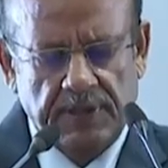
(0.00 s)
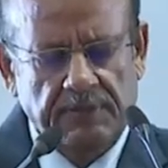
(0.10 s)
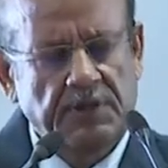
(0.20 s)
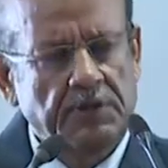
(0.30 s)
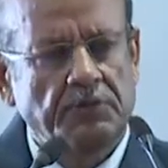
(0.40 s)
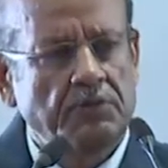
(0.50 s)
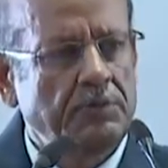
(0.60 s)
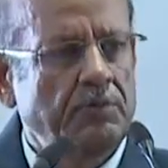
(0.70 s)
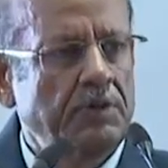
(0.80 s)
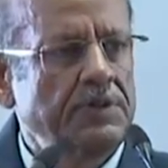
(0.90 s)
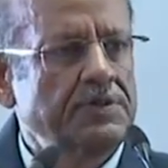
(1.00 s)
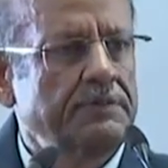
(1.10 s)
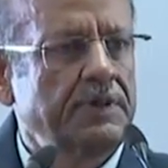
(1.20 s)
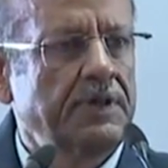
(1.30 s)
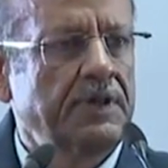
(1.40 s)
there used to be only
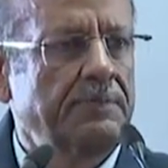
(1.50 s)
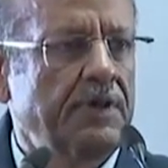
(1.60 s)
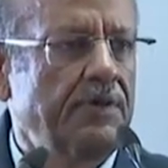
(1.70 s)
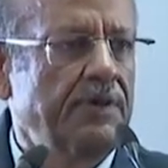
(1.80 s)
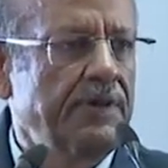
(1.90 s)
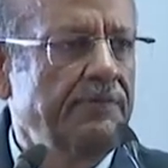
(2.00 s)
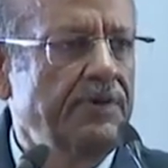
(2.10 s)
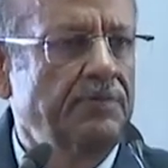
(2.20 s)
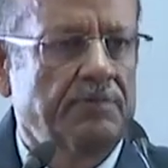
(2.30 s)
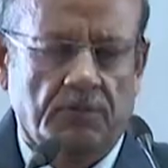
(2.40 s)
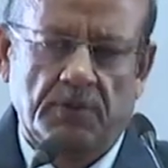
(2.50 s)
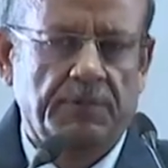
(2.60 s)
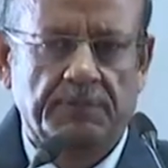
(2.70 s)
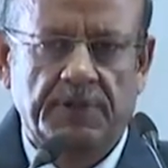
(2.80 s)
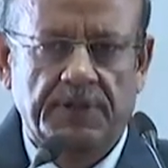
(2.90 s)
civil, criminal or revenue, or
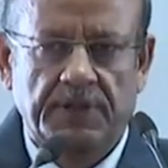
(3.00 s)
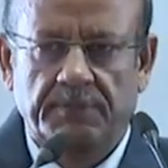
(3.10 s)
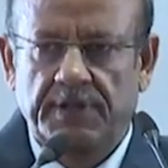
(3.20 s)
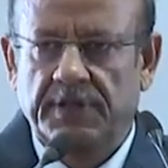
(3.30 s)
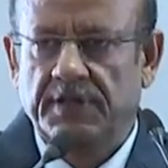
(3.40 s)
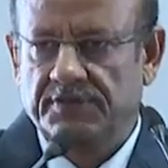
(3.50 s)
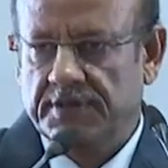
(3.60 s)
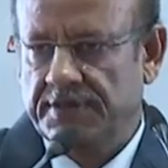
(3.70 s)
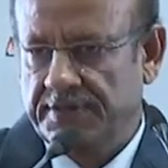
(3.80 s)
maybe a little bit tax type.